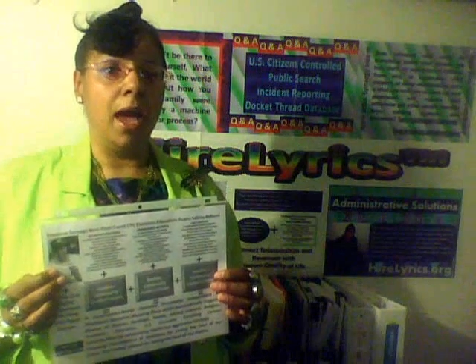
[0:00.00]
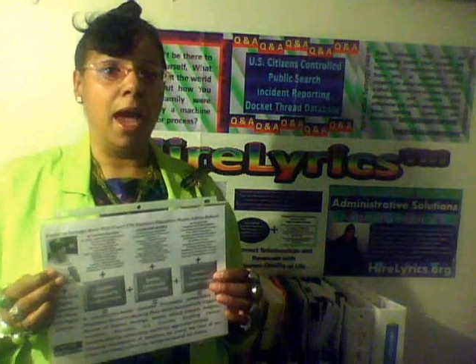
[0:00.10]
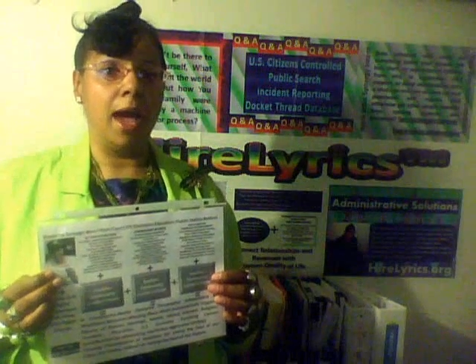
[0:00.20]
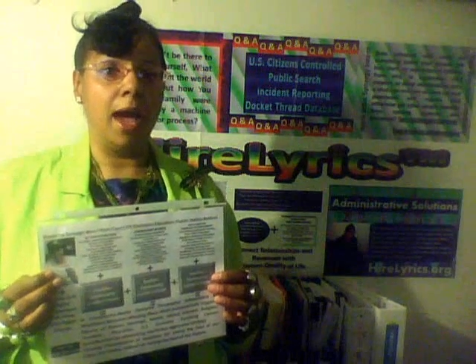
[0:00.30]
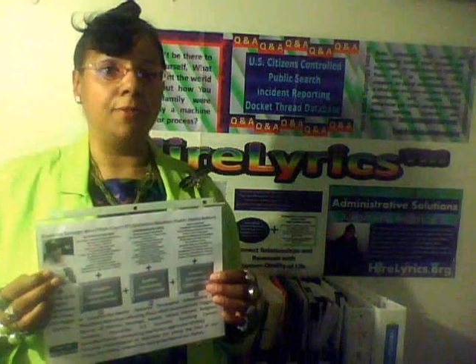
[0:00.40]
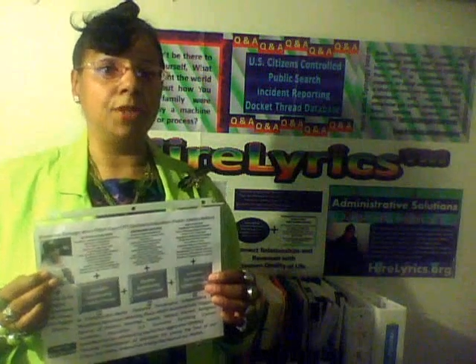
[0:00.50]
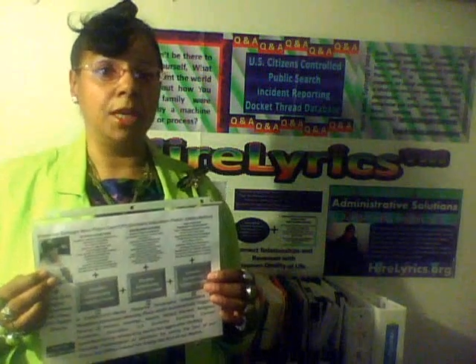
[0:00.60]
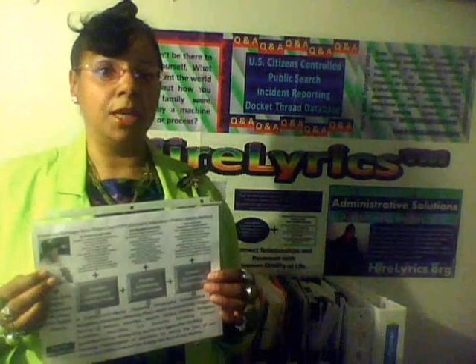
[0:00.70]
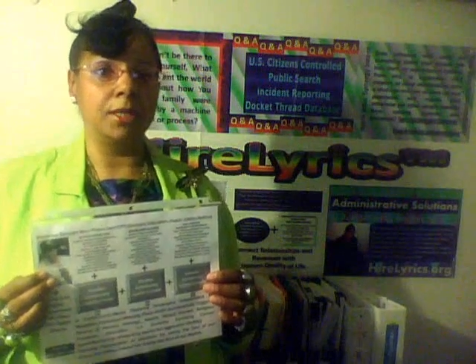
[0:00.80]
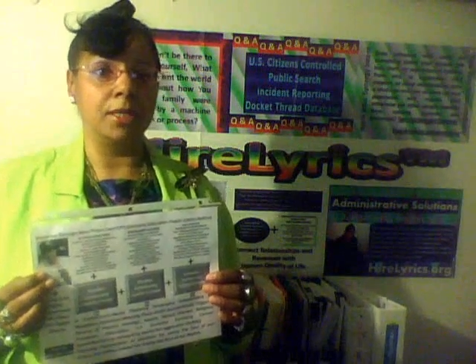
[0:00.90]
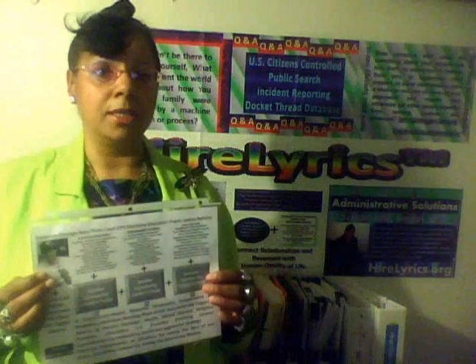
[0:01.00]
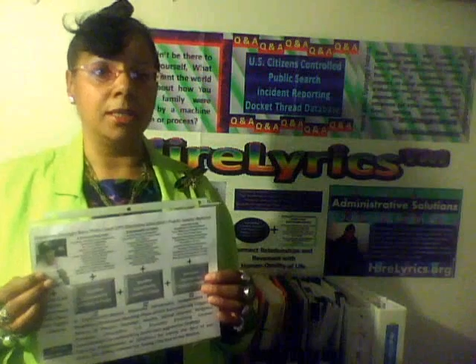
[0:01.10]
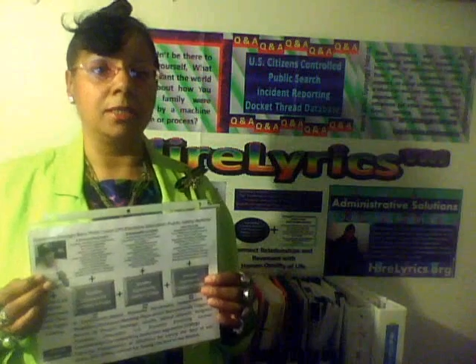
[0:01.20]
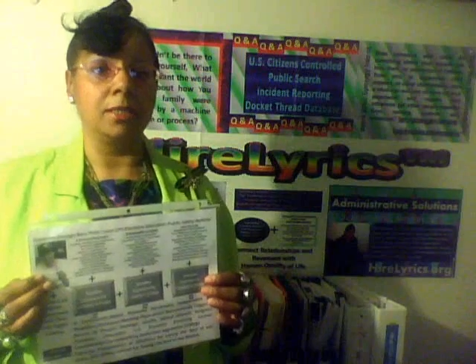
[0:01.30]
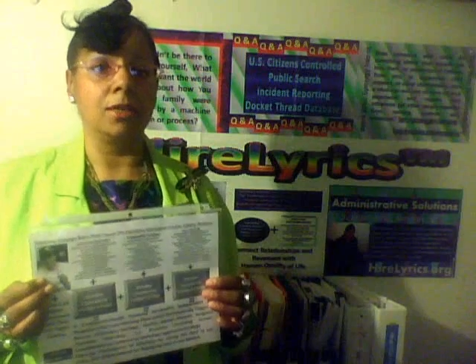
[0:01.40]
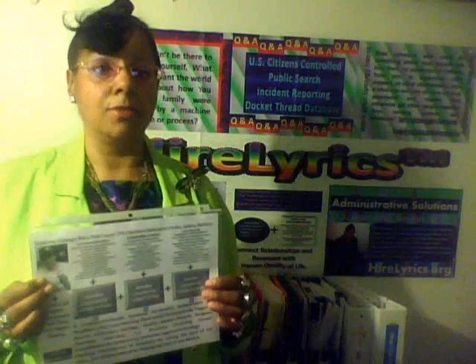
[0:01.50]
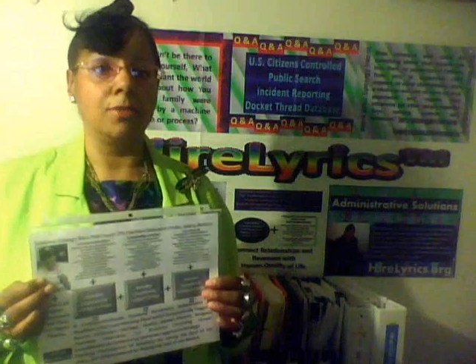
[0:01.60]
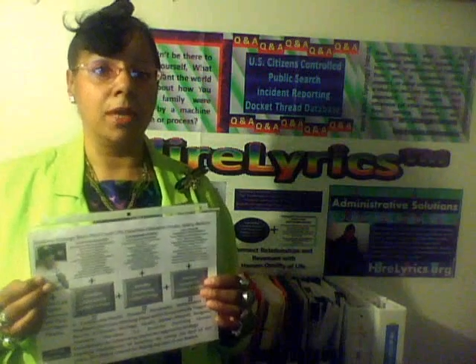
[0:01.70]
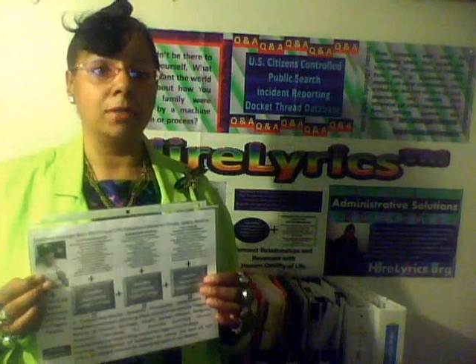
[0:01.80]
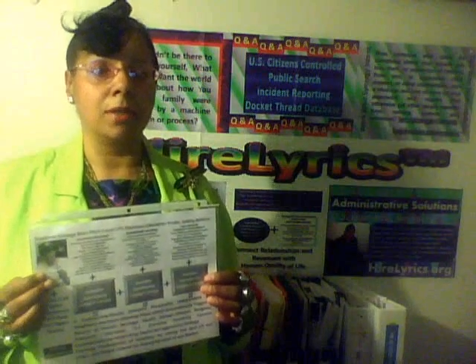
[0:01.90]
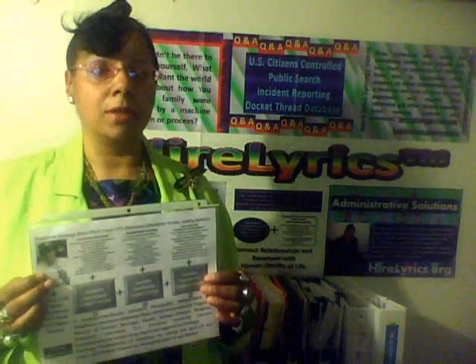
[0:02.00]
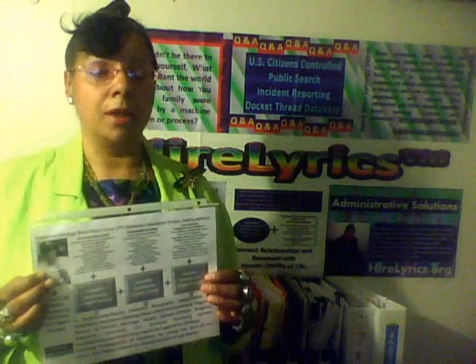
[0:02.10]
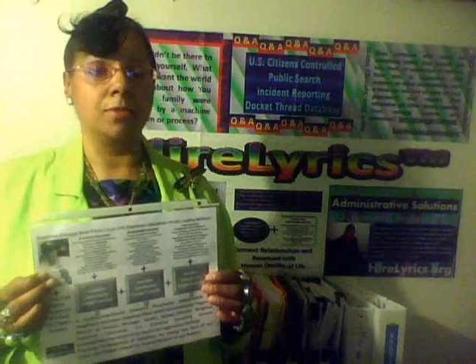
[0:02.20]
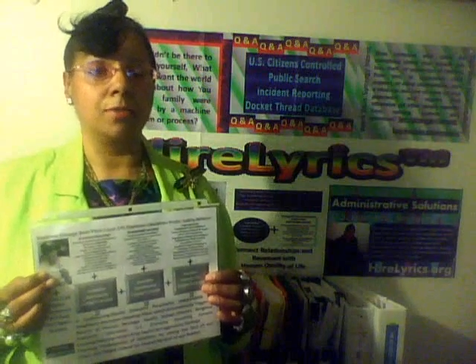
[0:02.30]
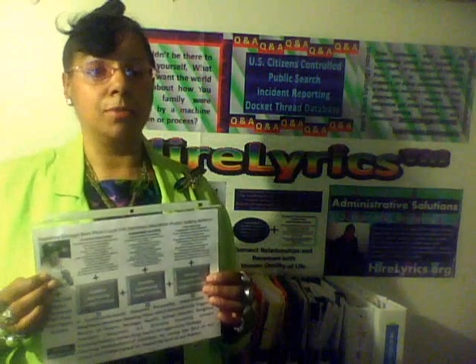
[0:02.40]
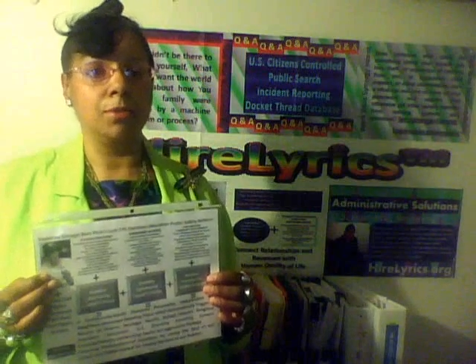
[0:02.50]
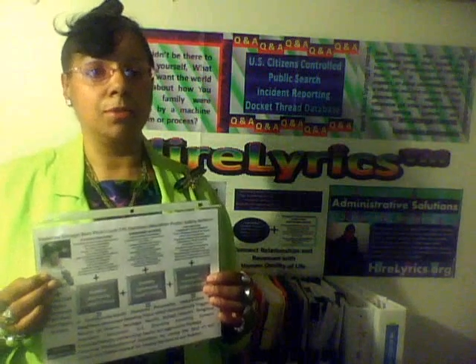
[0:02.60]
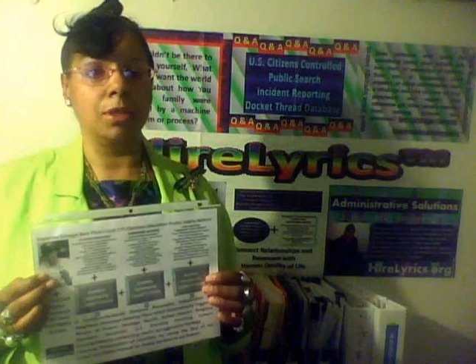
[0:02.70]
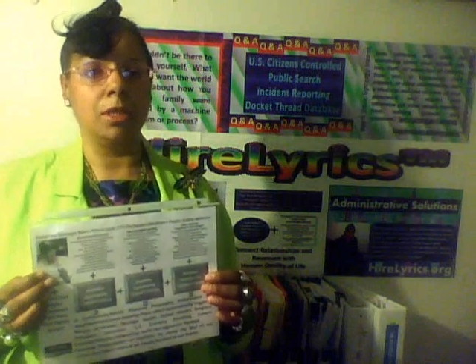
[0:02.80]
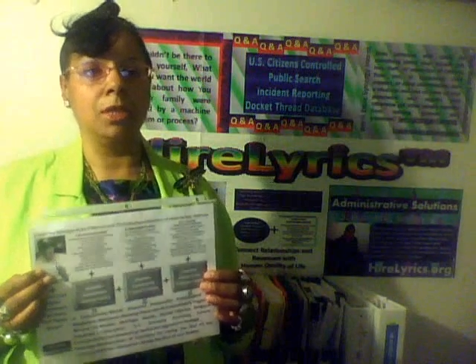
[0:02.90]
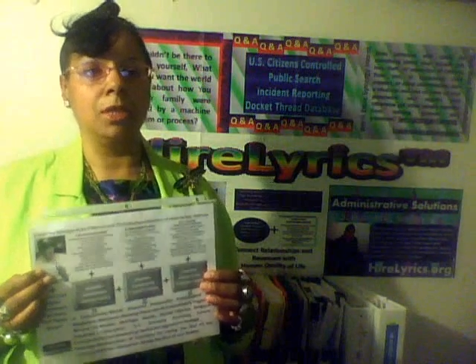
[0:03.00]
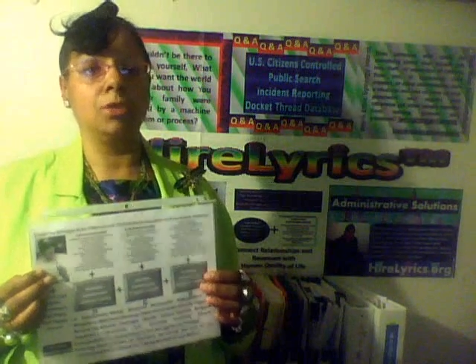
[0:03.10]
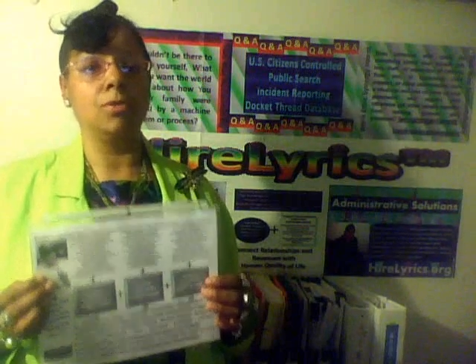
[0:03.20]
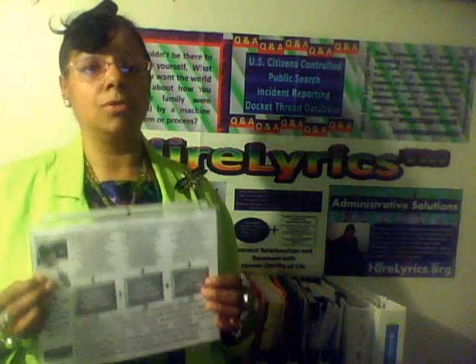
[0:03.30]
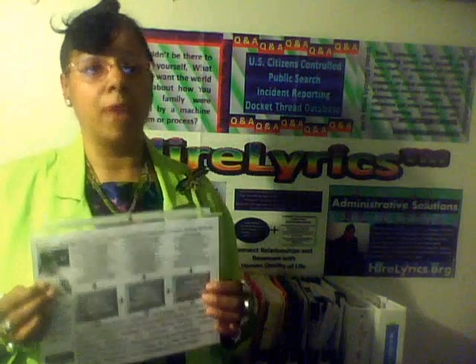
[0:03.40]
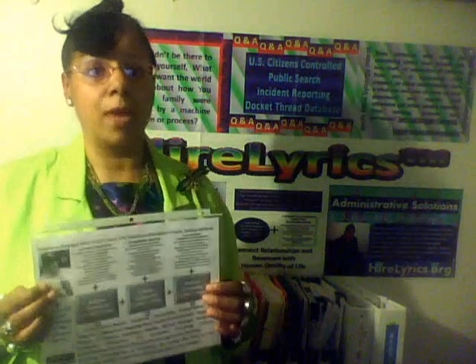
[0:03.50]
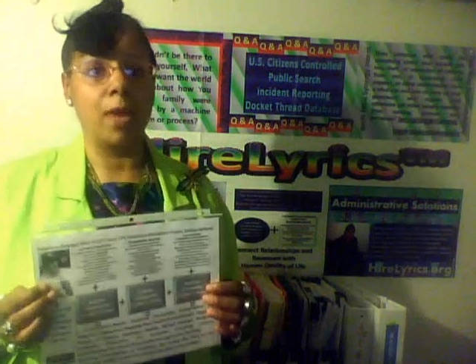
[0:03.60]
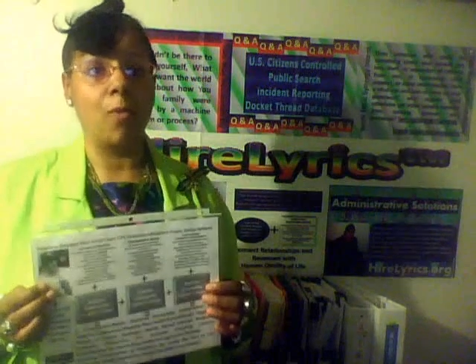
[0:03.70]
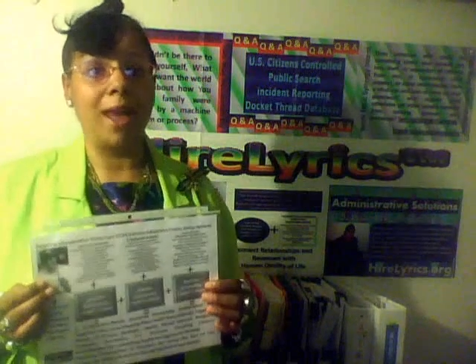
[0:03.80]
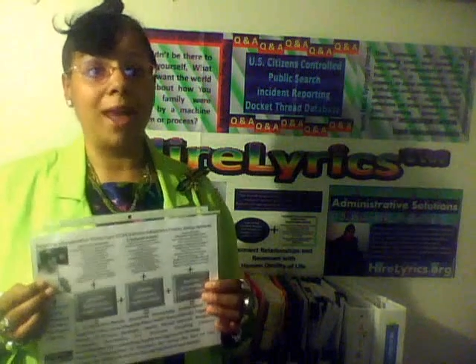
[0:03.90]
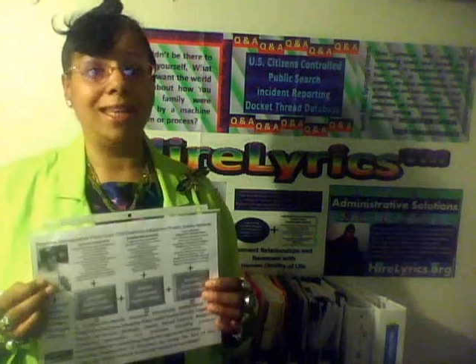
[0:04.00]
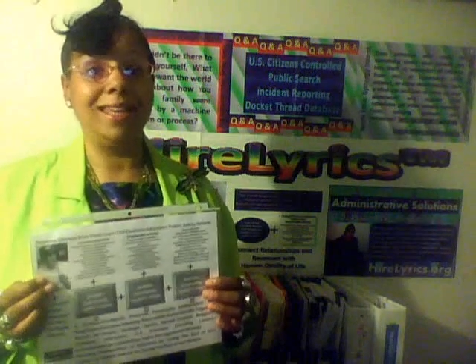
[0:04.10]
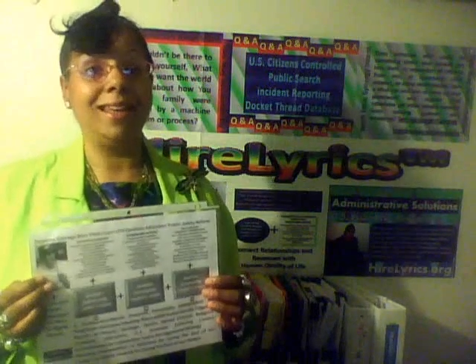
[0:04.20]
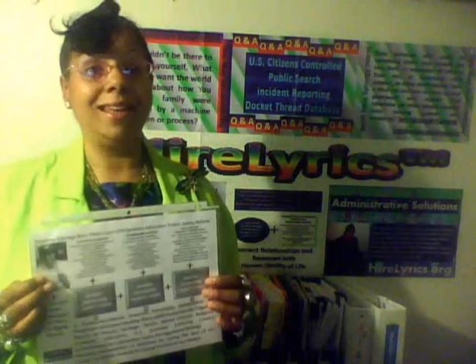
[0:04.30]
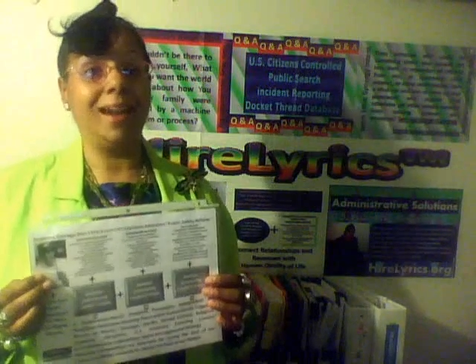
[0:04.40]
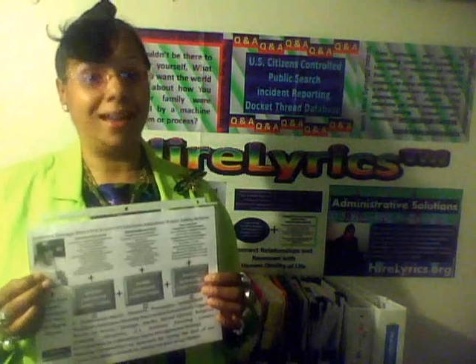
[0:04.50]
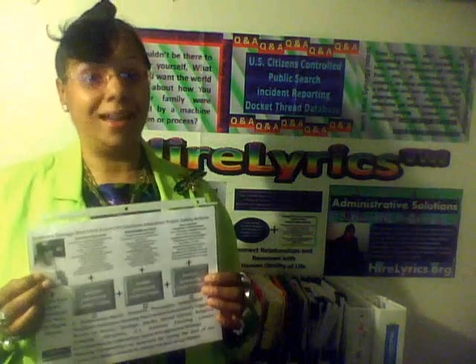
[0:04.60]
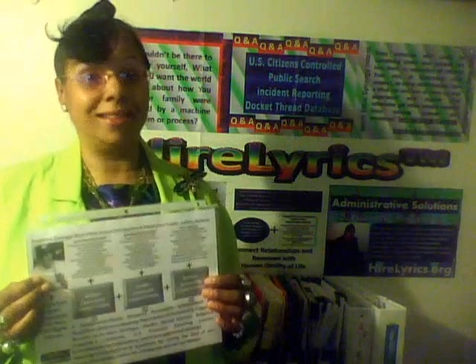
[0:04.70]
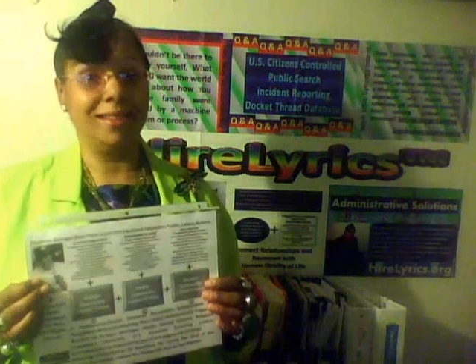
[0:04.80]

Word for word: have, jettisons the creator's contribution into a white-heat-hot